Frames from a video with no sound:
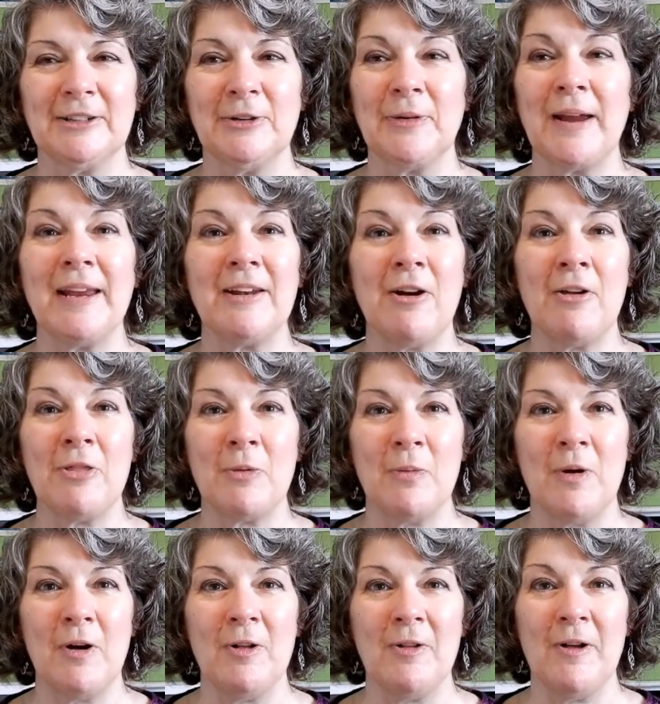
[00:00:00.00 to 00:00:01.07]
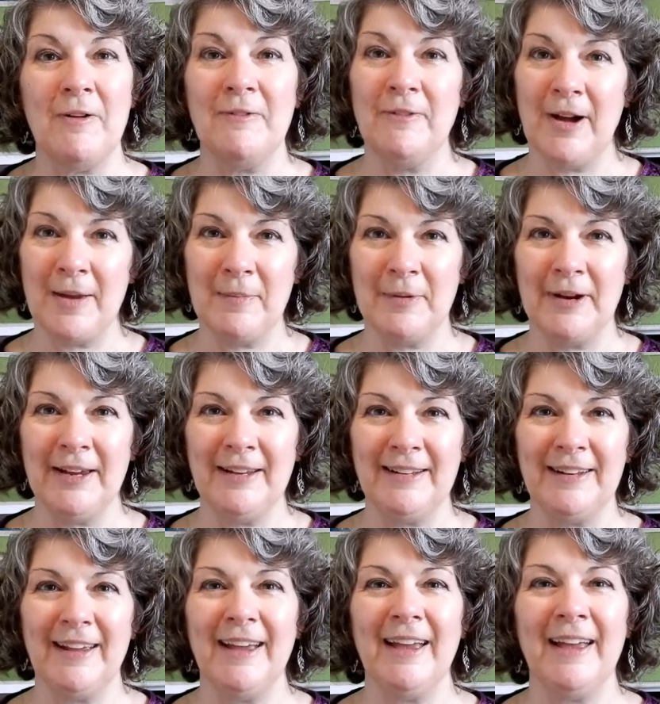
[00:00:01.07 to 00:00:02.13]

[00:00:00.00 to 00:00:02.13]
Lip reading: grate on the wall vibrate.